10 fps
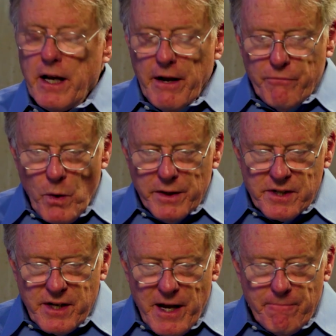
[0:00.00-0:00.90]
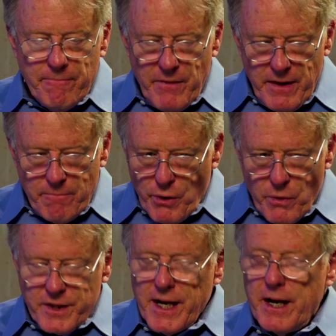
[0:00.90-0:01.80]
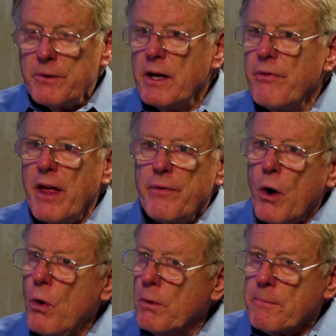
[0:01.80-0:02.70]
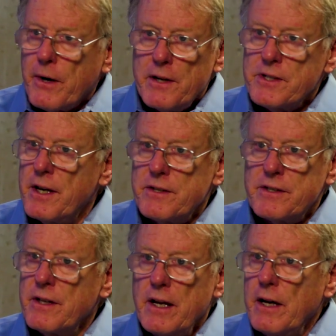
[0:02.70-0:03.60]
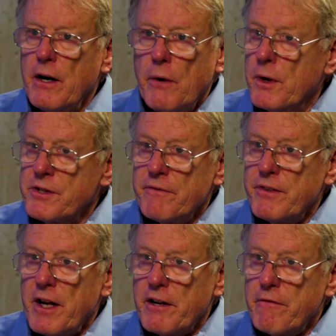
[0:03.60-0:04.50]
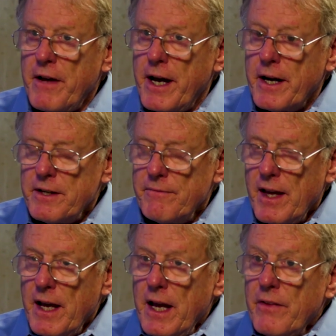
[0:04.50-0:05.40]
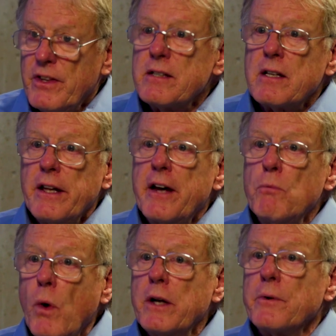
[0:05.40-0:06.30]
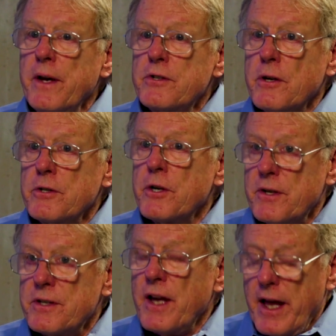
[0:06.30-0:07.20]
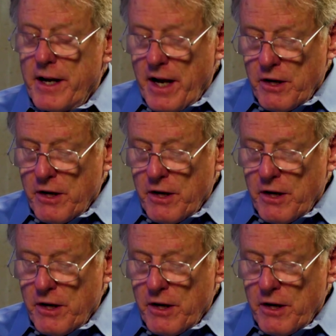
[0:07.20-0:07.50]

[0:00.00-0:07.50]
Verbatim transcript: If one step broke down, then the whole process was of none effect. Mm-hmm. This led one researcher to say, and